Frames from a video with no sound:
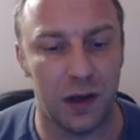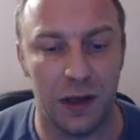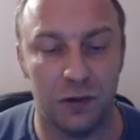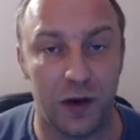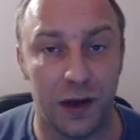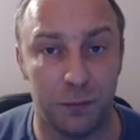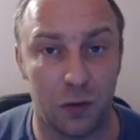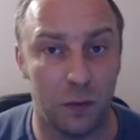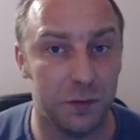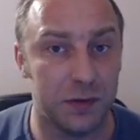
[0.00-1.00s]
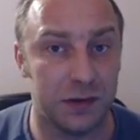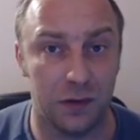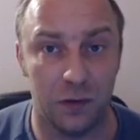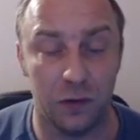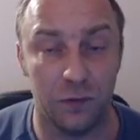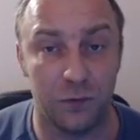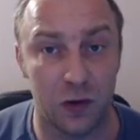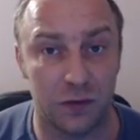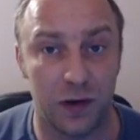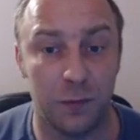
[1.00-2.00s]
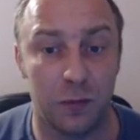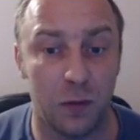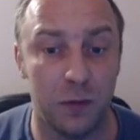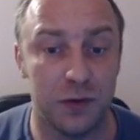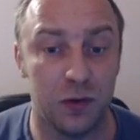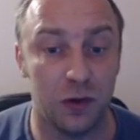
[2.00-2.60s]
eight rank problems, uh, on the first rank problems,